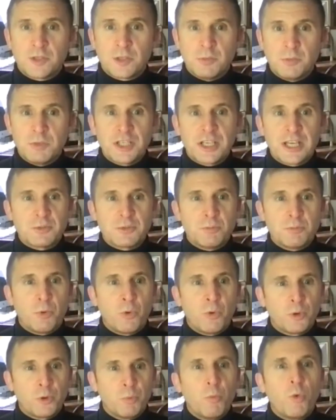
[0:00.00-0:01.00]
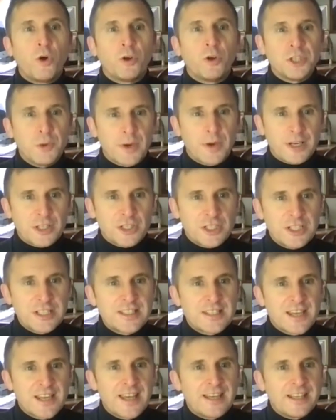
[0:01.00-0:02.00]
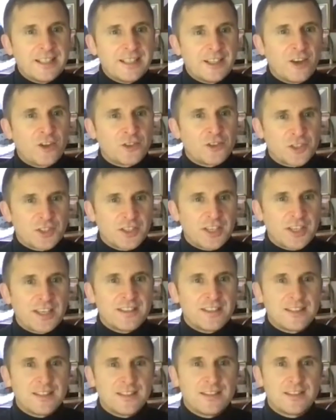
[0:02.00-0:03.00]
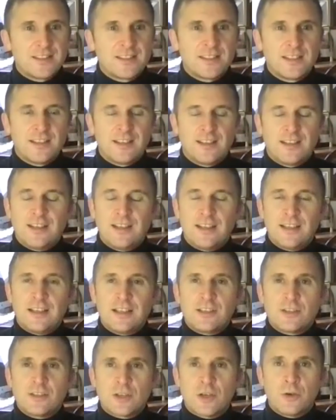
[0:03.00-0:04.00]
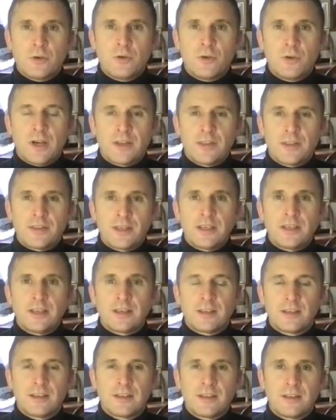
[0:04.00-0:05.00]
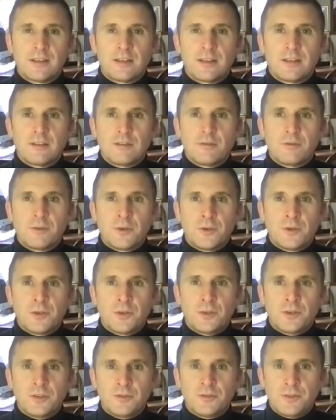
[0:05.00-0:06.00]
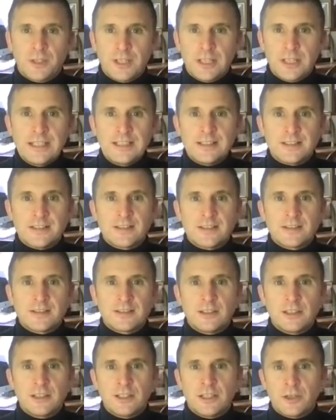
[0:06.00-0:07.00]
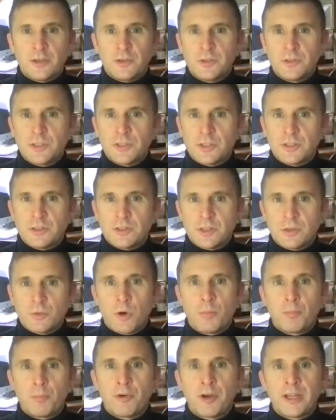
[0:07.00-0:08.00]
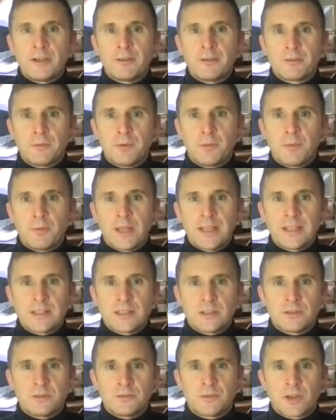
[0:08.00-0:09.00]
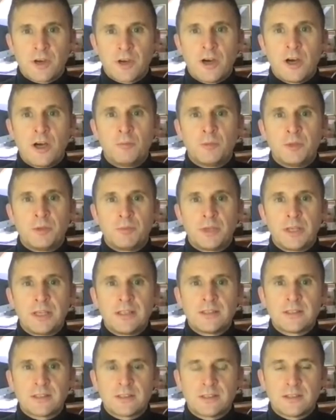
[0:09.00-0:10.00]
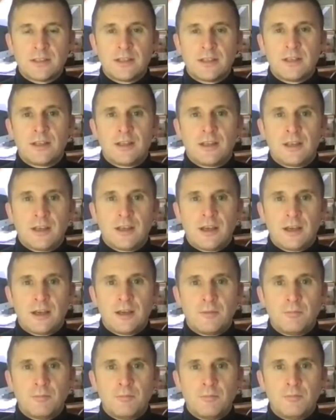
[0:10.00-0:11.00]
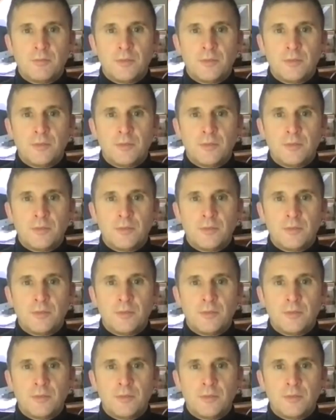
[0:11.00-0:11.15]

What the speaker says: communicates more than what you actually say in lots of cases. So I think for leaders, you know, to operate from a place of calm and peace, um,